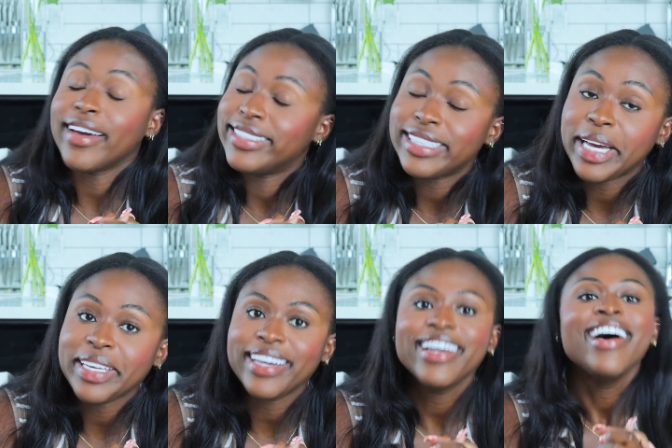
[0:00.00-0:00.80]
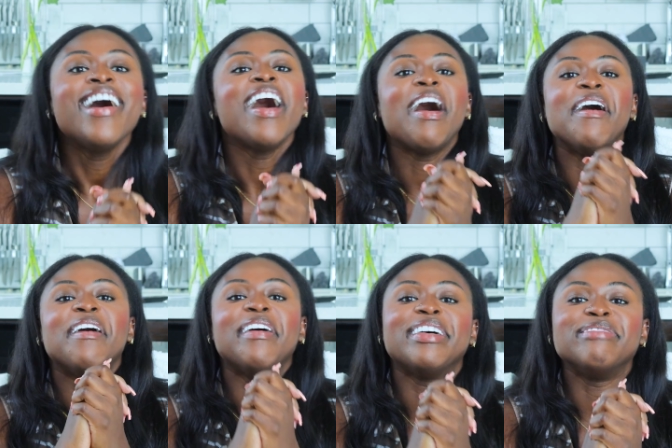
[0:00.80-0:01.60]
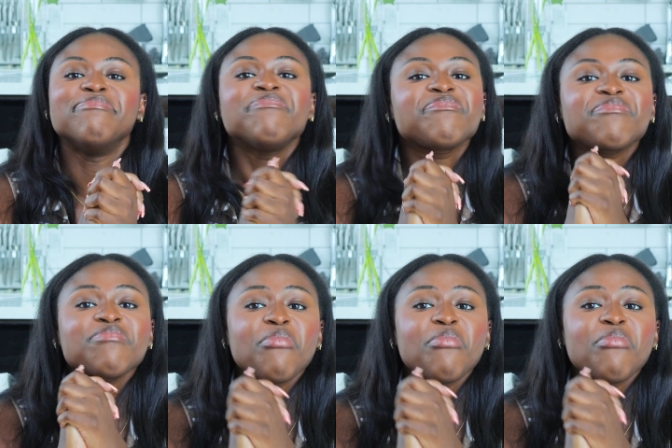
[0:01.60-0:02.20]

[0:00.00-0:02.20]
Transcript: I couldn't tell you. Um,